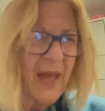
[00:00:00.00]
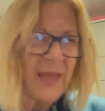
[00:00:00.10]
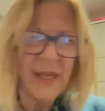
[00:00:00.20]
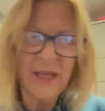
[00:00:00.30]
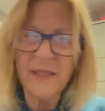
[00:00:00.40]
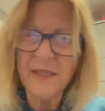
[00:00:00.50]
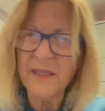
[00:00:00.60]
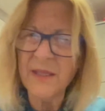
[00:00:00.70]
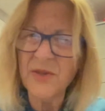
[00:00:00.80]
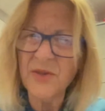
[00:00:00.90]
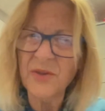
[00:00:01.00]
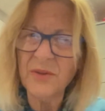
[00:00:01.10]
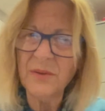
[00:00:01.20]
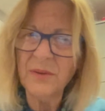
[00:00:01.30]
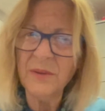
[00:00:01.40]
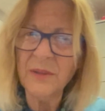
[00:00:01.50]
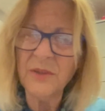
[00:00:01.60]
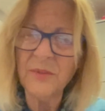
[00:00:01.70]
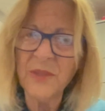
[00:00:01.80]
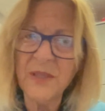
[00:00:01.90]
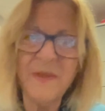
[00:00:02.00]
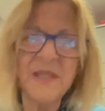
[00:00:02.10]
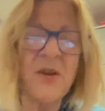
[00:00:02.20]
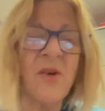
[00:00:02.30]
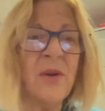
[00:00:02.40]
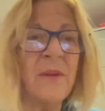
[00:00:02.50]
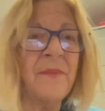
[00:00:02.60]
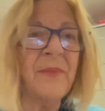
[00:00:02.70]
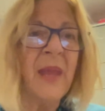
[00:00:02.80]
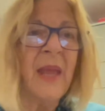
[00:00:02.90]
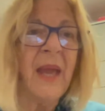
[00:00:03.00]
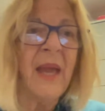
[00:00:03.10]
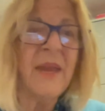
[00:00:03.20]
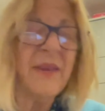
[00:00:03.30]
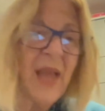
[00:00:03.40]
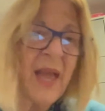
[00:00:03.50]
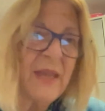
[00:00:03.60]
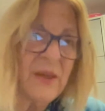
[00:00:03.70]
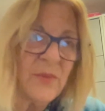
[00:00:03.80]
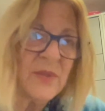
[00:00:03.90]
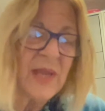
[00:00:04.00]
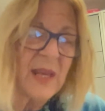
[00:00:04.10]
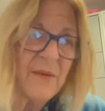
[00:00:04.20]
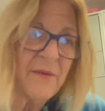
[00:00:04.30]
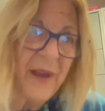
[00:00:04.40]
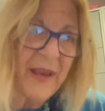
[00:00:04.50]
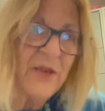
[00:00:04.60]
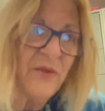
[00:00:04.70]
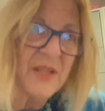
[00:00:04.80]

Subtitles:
Alex, is it John? I don't want to miscall him. The guy that was fined